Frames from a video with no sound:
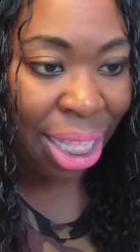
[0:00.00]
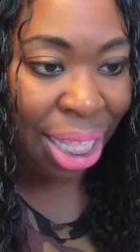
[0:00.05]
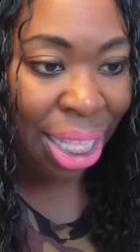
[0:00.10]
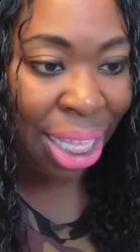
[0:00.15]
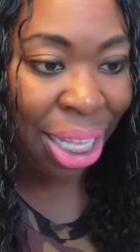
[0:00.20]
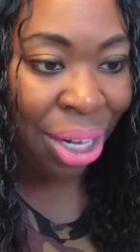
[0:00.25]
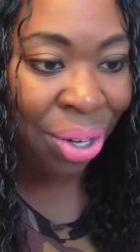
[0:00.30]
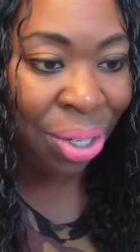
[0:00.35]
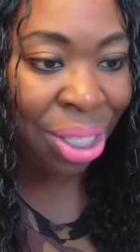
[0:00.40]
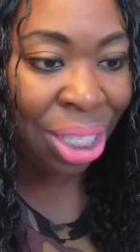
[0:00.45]

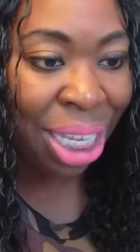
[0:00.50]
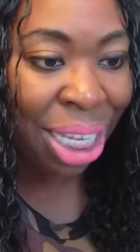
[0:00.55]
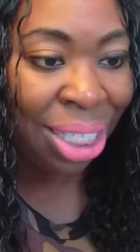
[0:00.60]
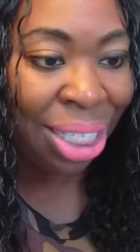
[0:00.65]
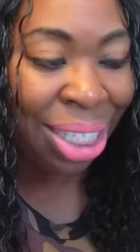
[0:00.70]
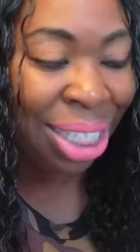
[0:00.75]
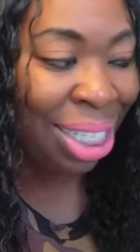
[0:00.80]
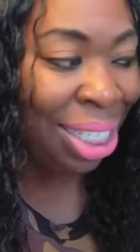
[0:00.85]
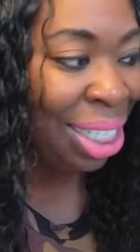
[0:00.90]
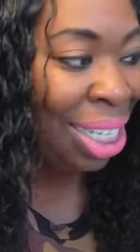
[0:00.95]

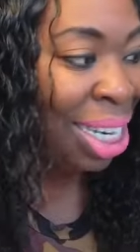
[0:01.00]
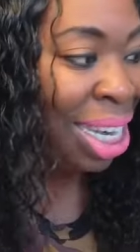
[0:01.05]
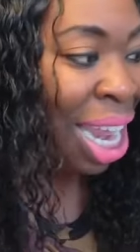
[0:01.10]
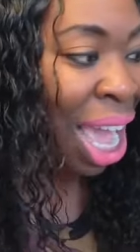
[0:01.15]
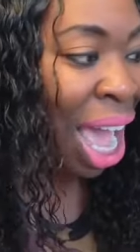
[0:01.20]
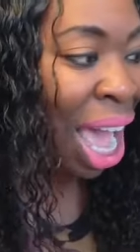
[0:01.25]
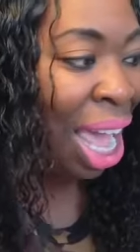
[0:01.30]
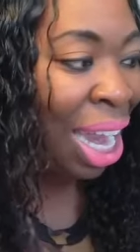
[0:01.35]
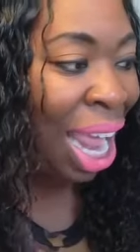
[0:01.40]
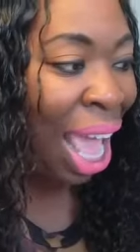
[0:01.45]
Intercession is
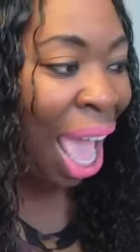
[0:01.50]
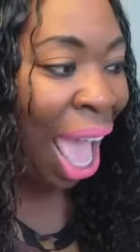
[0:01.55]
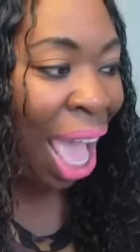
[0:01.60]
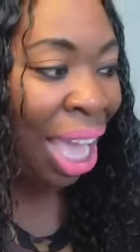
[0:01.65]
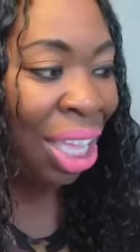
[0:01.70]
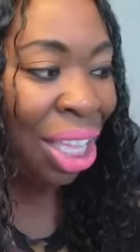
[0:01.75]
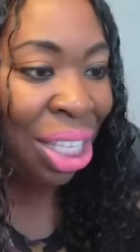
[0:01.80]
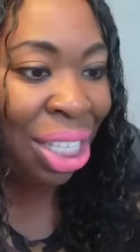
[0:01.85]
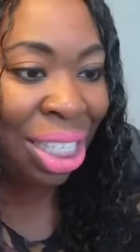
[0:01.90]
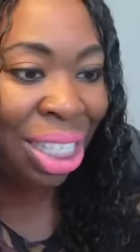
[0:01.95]
not
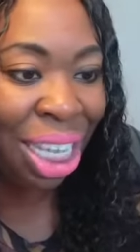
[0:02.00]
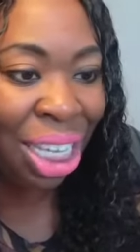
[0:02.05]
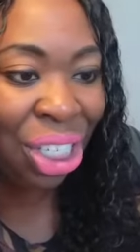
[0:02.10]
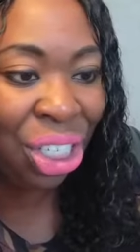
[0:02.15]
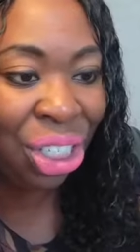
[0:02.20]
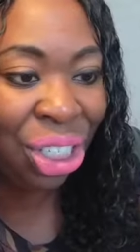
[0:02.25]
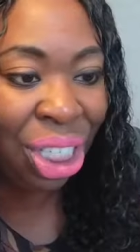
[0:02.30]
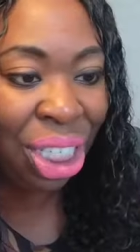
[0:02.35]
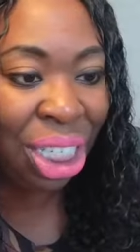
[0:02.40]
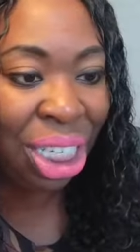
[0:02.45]

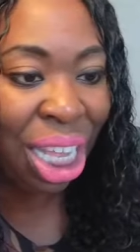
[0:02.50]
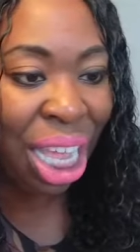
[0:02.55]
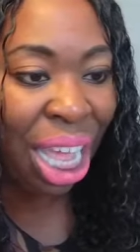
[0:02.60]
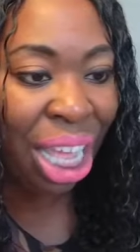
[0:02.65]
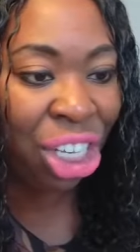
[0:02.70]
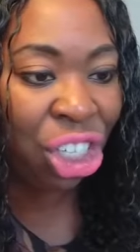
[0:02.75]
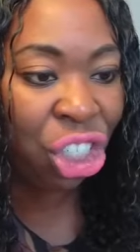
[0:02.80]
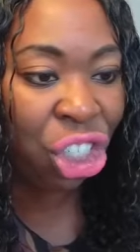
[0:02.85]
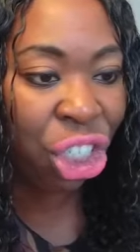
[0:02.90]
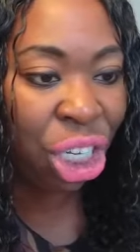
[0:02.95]
accusation
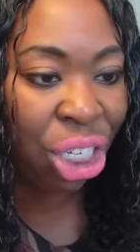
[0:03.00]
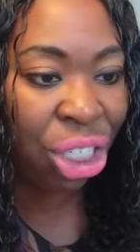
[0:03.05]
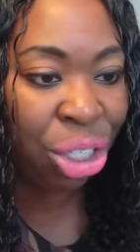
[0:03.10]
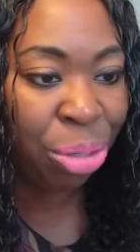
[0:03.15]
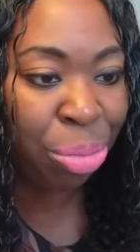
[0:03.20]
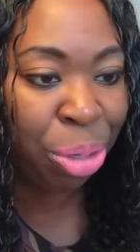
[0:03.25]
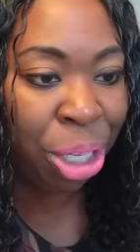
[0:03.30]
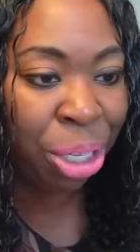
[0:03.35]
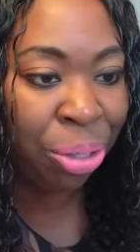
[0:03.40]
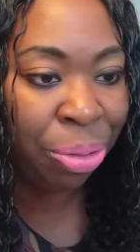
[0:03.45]
and
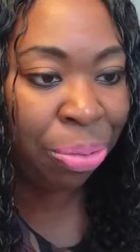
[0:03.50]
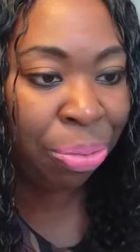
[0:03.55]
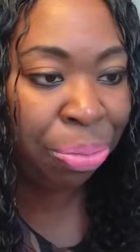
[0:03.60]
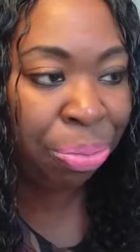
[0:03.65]
judgment.